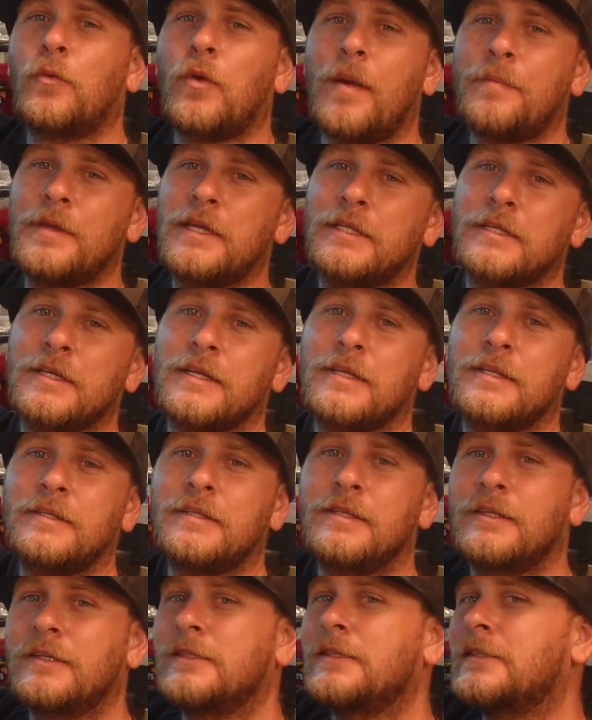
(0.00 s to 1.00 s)

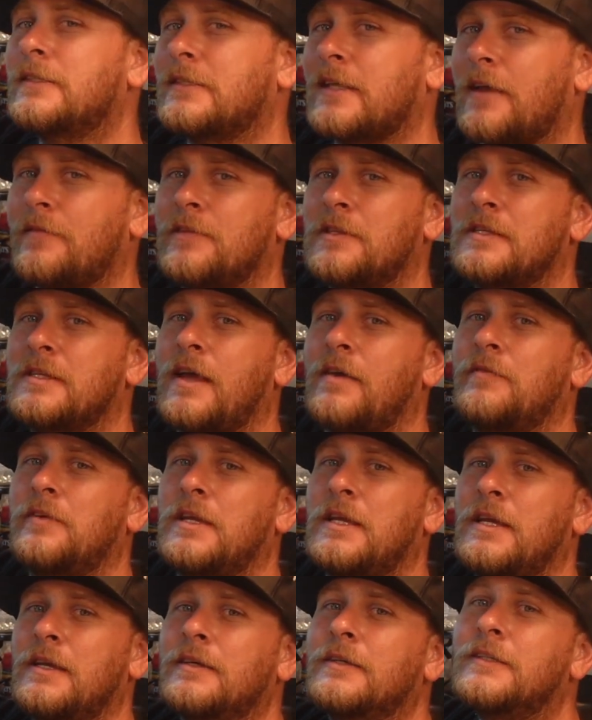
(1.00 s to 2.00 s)
Remington
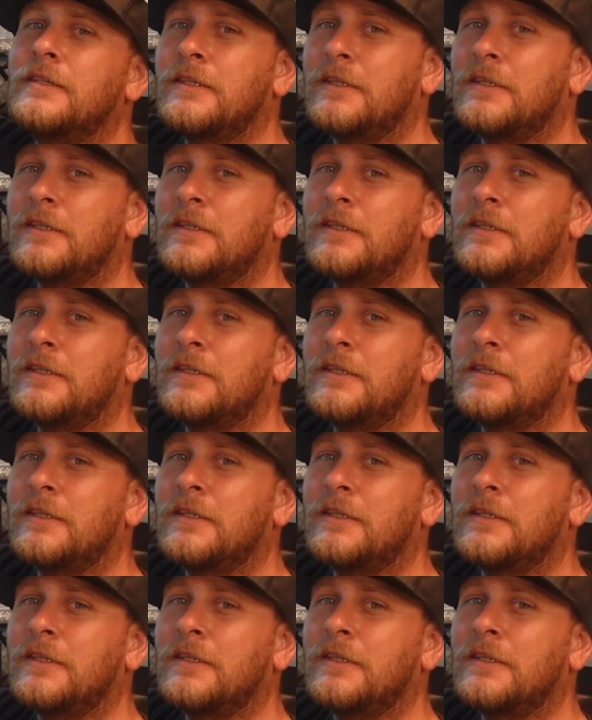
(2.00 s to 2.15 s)
770.